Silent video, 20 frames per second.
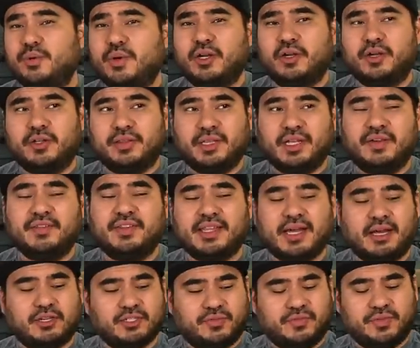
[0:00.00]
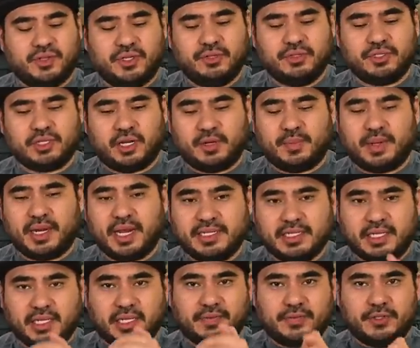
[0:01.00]
hundred eleven thousand views on my
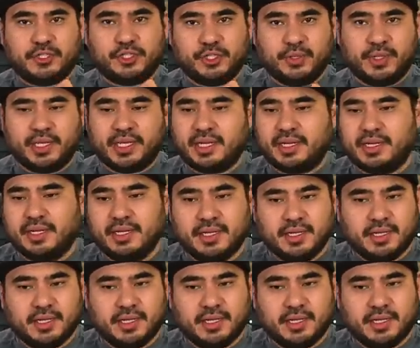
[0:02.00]
nineteen eleven shooting it.